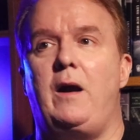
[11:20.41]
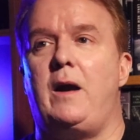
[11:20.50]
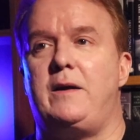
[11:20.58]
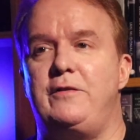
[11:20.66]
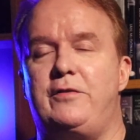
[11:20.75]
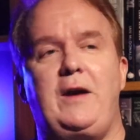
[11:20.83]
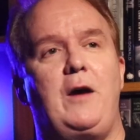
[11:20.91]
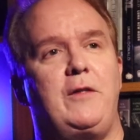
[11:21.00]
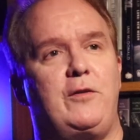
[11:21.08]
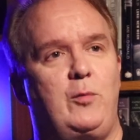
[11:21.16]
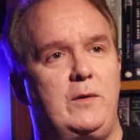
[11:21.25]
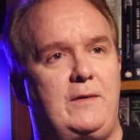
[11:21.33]
I can see how
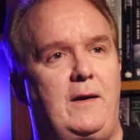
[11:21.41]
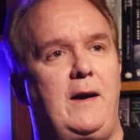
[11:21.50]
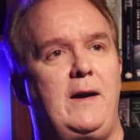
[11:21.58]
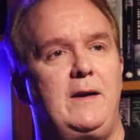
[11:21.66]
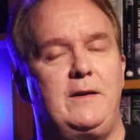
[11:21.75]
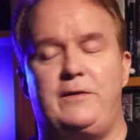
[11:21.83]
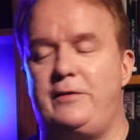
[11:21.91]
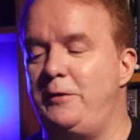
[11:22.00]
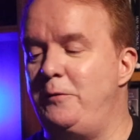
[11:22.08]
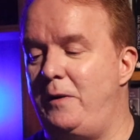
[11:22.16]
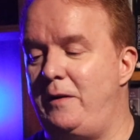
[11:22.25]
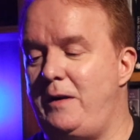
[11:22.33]
this would tie
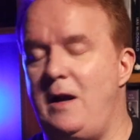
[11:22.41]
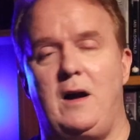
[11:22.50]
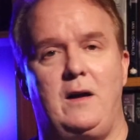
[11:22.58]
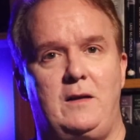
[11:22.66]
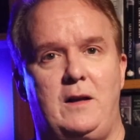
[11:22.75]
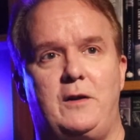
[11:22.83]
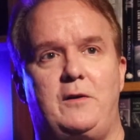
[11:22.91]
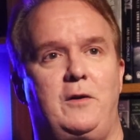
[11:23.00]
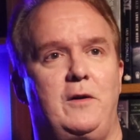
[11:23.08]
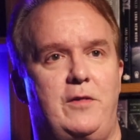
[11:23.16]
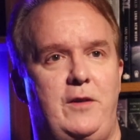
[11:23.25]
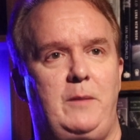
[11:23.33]
into, uh, yeah, a lot of
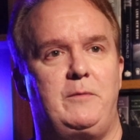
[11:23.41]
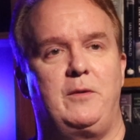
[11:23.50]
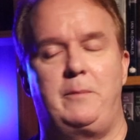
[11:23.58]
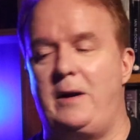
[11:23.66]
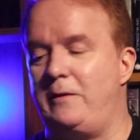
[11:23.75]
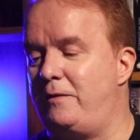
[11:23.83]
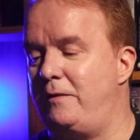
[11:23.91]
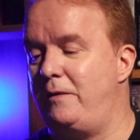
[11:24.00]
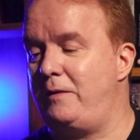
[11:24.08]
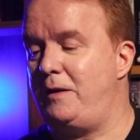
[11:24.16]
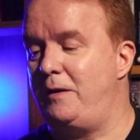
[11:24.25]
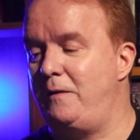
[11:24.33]
current themes about,
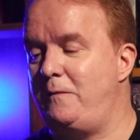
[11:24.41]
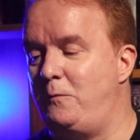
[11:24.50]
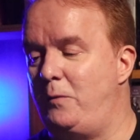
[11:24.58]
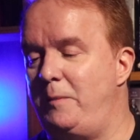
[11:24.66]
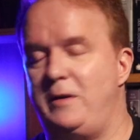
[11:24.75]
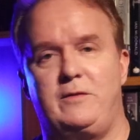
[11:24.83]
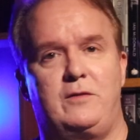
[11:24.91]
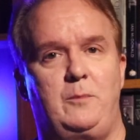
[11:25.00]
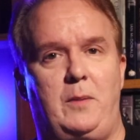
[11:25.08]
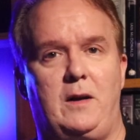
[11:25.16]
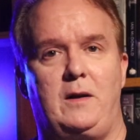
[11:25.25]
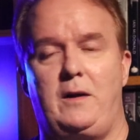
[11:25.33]
uh, you know, women's
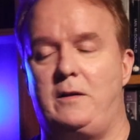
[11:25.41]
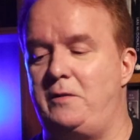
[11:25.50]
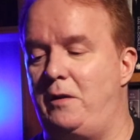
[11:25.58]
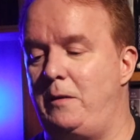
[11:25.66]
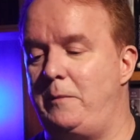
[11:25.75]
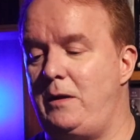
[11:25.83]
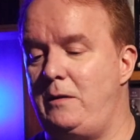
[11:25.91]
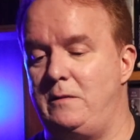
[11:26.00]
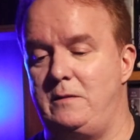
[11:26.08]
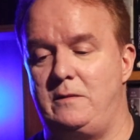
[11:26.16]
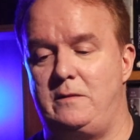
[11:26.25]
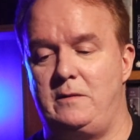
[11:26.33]
bodily autonomy
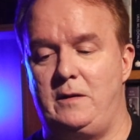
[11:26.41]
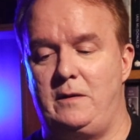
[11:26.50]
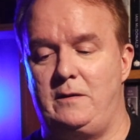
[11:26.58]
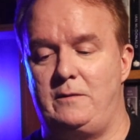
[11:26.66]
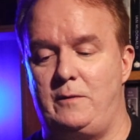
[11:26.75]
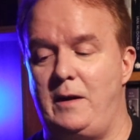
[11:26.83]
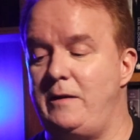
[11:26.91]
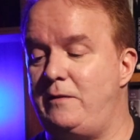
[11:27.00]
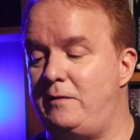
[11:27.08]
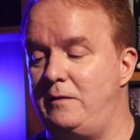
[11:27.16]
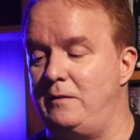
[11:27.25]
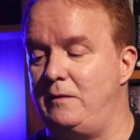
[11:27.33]
and uh,
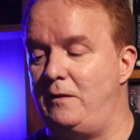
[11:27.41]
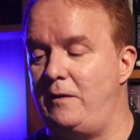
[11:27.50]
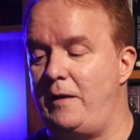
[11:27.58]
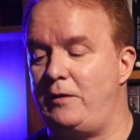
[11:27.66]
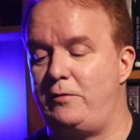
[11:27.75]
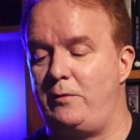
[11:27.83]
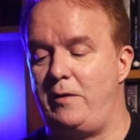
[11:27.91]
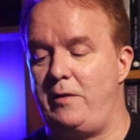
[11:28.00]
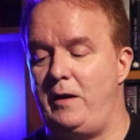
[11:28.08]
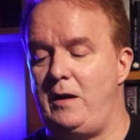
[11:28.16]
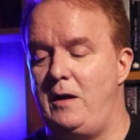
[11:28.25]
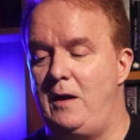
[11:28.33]
rights and all of that sort of
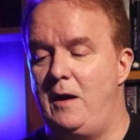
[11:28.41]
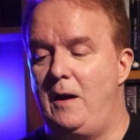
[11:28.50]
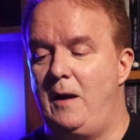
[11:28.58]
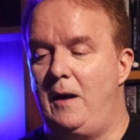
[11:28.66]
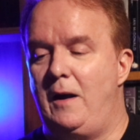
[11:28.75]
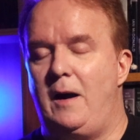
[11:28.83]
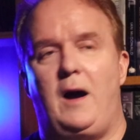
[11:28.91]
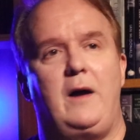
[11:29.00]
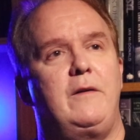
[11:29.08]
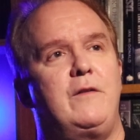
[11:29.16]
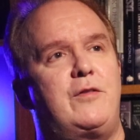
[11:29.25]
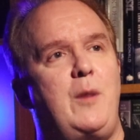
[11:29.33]
thing.
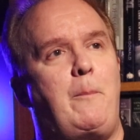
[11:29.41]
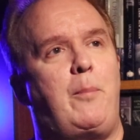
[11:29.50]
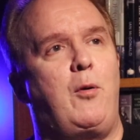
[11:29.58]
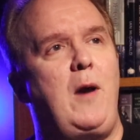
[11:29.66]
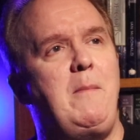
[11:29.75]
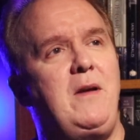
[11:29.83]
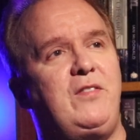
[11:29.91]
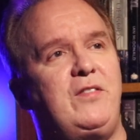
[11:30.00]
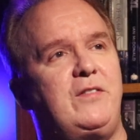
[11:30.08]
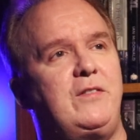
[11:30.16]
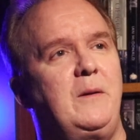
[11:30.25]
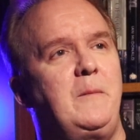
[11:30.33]
Uh, the
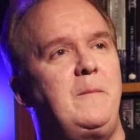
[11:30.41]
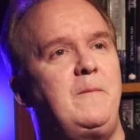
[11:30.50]
premise...